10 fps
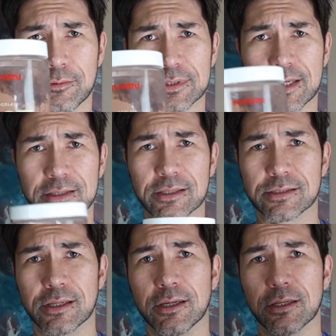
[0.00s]
I would take
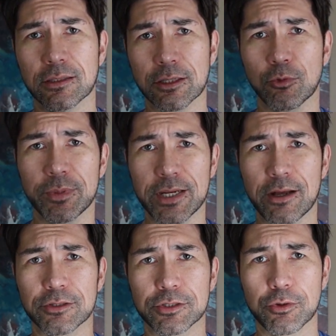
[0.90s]
this. Link will be
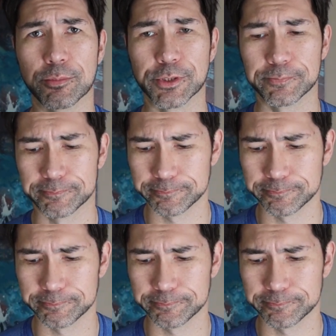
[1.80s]
down in the description.